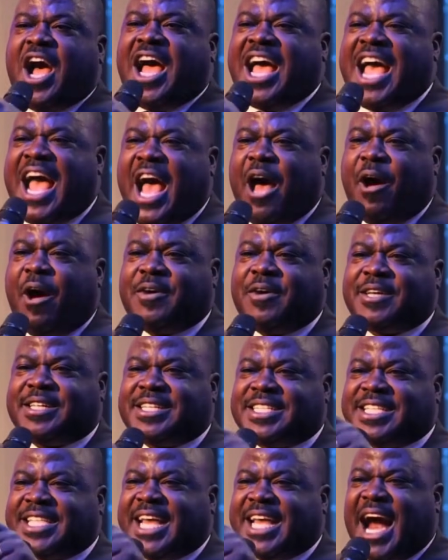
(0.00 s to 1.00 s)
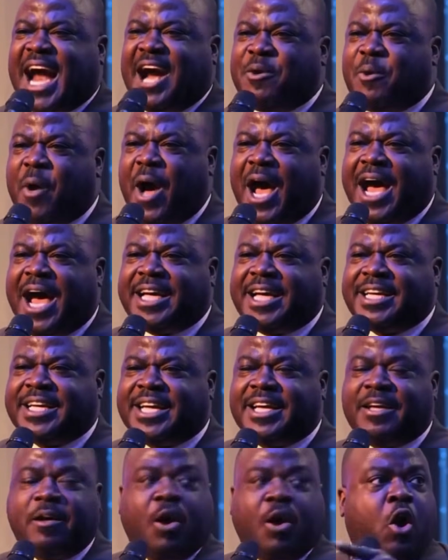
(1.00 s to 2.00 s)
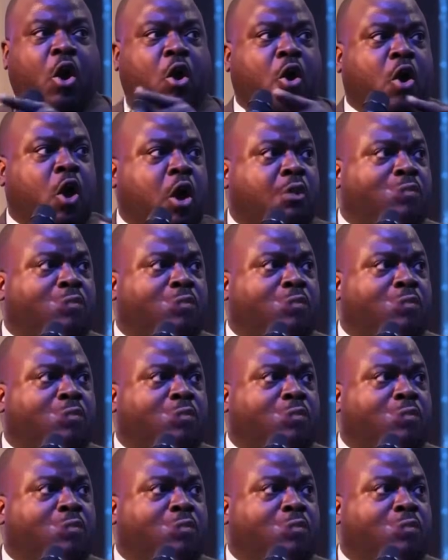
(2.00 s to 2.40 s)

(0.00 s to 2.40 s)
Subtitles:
So I want you to help me coordinate the launching of this book